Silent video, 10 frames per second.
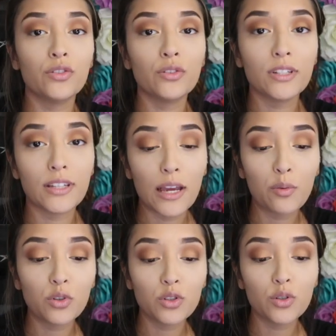So today
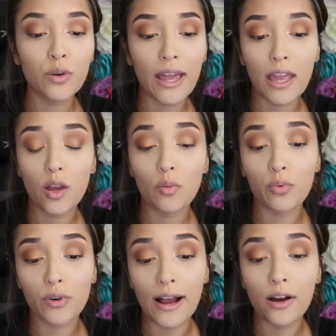we'll do a
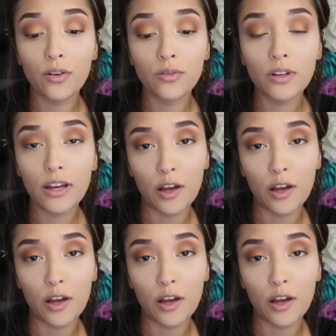brown.